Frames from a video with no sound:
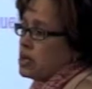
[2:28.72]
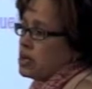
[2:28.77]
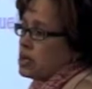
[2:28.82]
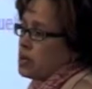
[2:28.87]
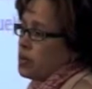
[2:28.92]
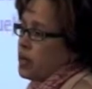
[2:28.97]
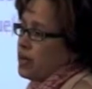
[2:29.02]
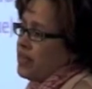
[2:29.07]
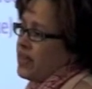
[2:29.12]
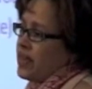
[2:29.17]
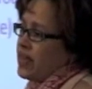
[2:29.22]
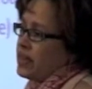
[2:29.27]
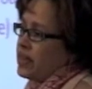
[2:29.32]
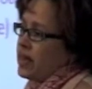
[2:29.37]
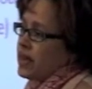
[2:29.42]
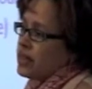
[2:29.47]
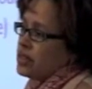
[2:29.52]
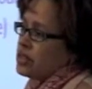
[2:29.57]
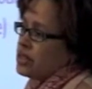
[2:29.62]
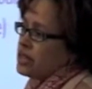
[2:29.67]
So what the
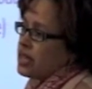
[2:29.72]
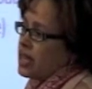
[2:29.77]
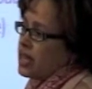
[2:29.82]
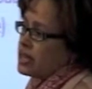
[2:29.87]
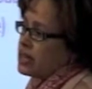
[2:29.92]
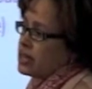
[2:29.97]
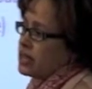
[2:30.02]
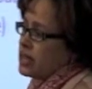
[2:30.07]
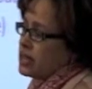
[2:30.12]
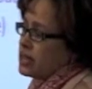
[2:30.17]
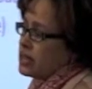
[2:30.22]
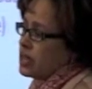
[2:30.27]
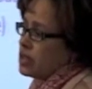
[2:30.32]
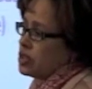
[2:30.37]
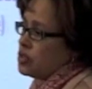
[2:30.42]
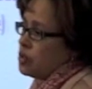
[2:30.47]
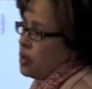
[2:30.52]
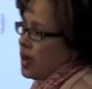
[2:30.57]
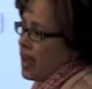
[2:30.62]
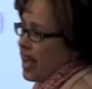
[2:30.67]
NIH does is they
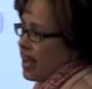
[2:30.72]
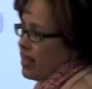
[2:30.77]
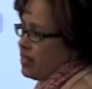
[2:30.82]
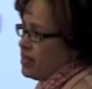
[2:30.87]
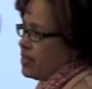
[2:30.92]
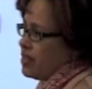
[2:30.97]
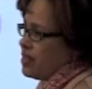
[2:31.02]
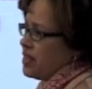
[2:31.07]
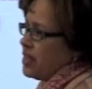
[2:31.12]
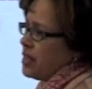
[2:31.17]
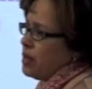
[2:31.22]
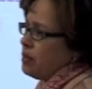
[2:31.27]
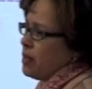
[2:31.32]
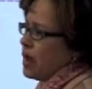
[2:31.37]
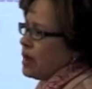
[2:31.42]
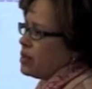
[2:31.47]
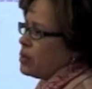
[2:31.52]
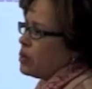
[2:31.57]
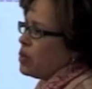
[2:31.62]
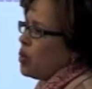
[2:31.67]
do have a
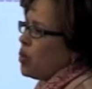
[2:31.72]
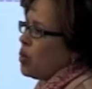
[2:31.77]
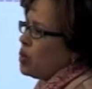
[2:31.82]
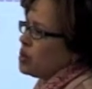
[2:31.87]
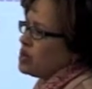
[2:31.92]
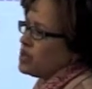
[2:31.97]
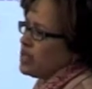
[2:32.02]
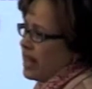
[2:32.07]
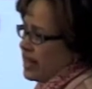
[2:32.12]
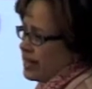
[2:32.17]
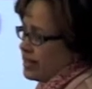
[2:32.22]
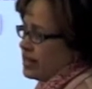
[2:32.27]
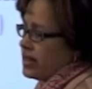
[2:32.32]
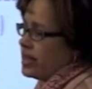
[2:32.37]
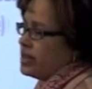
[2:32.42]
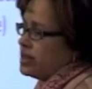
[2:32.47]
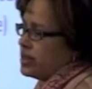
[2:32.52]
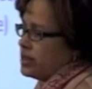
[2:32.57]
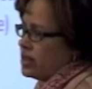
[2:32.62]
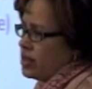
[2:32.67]
3-month course
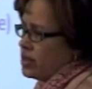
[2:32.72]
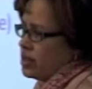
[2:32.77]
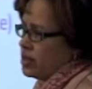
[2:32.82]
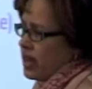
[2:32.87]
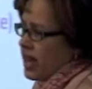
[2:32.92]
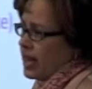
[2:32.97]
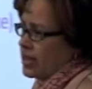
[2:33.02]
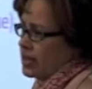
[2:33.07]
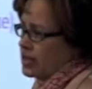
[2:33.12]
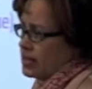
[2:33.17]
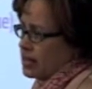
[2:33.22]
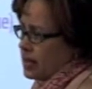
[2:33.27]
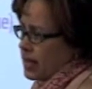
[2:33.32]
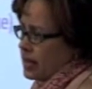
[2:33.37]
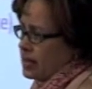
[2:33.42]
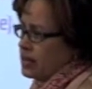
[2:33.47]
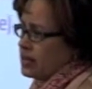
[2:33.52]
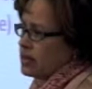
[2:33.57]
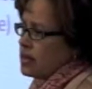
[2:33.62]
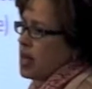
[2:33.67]
in the United
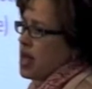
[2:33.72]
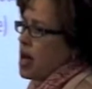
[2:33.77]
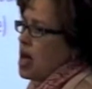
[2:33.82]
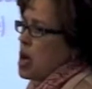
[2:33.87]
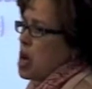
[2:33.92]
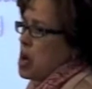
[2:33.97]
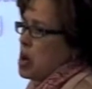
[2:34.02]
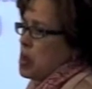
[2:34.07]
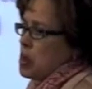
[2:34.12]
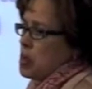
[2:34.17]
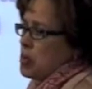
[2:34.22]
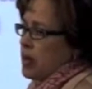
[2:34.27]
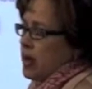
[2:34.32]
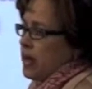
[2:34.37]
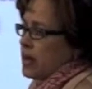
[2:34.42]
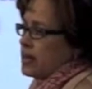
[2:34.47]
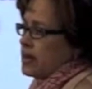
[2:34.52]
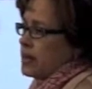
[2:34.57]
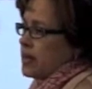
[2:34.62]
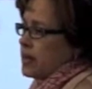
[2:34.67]
States,
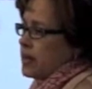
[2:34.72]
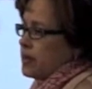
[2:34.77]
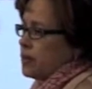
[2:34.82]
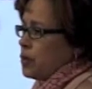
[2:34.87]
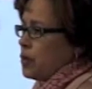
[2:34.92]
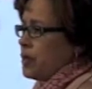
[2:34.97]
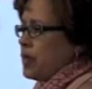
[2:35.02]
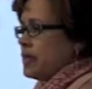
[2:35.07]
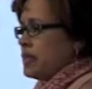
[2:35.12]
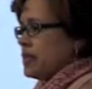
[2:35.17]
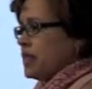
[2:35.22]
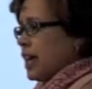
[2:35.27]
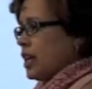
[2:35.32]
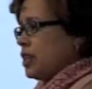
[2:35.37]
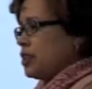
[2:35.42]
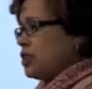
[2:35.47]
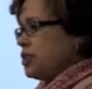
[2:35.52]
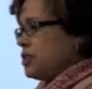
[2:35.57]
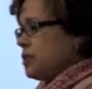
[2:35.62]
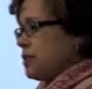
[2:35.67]
but for the
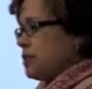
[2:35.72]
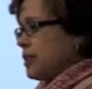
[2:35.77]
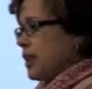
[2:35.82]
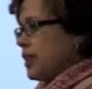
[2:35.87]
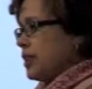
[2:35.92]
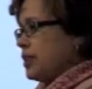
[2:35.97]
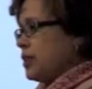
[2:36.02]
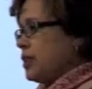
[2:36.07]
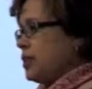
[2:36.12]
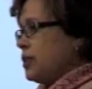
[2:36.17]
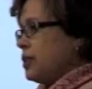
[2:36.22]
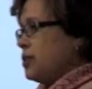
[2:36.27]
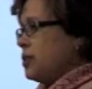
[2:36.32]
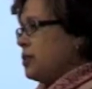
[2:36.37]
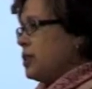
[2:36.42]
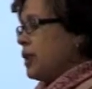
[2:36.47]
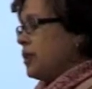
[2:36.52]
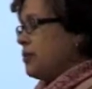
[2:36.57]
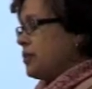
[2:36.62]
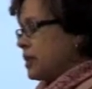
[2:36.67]
international
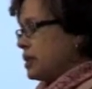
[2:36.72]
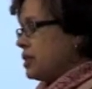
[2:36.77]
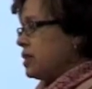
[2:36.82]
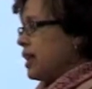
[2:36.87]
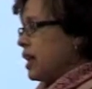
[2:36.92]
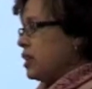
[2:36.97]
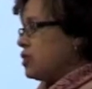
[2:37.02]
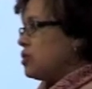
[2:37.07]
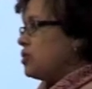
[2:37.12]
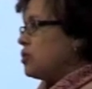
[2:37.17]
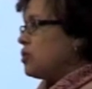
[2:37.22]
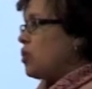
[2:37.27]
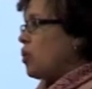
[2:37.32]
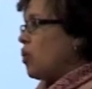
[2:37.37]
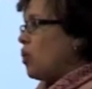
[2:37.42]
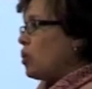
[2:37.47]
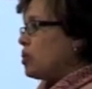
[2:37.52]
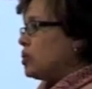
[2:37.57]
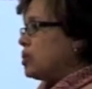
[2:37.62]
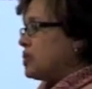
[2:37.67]
venue, international
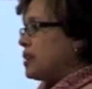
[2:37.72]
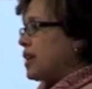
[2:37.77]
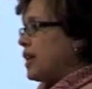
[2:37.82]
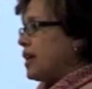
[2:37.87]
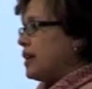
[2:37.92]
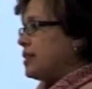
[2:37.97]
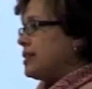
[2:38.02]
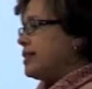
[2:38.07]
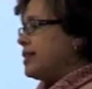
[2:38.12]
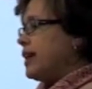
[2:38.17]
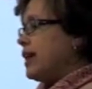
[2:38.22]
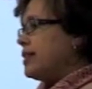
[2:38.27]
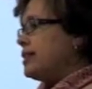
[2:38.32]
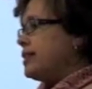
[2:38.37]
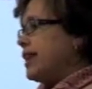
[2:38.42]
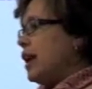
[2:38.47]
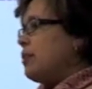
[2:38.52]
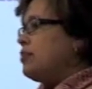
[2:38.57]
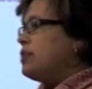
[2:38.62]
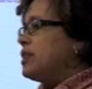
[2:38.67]
course, they
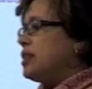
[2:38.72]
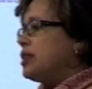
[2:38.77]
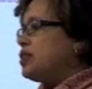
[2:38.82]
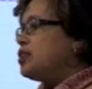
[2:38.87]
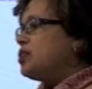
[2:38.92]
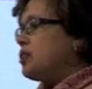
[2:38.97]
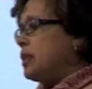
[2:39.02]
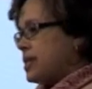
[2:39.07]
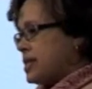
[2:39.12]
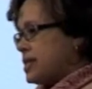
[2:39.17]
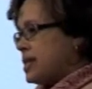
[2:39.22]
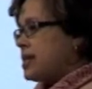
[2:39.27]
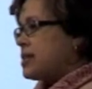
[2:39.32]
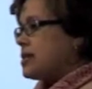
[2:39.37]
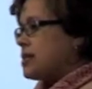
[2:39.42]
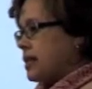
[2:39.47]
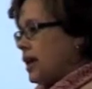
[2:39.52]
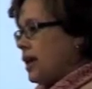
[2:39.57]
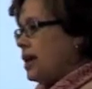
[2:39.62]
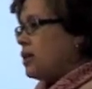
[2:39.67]
adapt it to a
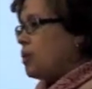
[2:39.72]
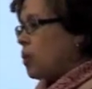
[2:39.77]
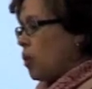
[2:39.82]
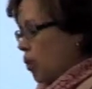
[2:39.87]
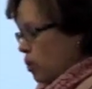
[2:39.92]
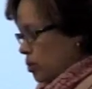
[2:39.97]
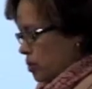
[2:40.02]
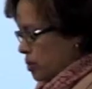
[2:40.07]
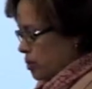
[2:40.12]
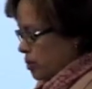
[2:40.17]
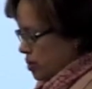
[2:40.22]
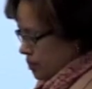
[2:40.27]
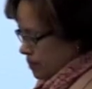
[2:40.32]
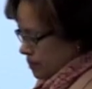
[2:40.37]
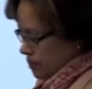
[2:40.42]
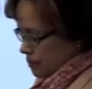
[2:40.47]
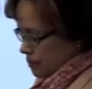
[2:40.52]
6-day course.